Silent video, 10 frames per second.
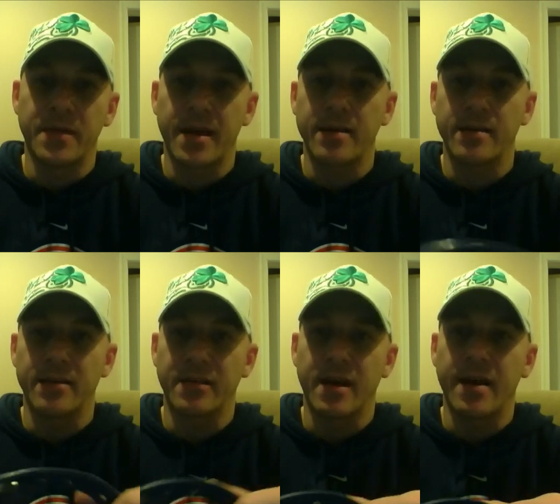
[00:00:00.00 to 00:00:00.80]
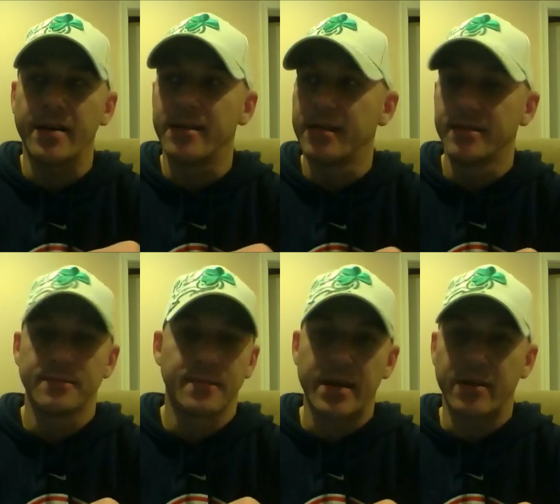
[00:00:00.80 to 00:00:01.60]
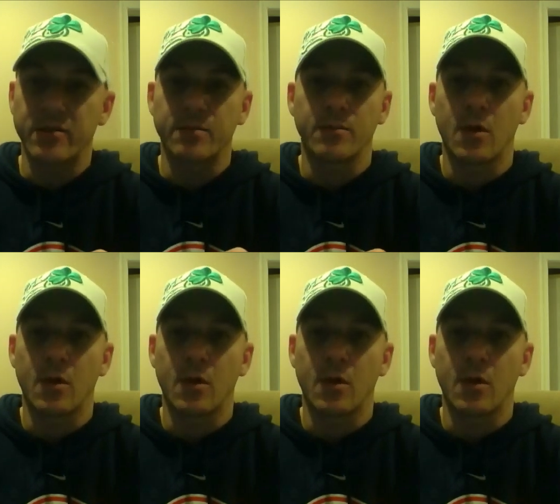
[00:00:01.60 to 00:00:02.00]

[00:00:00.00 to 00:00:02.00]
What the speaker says: that design, I just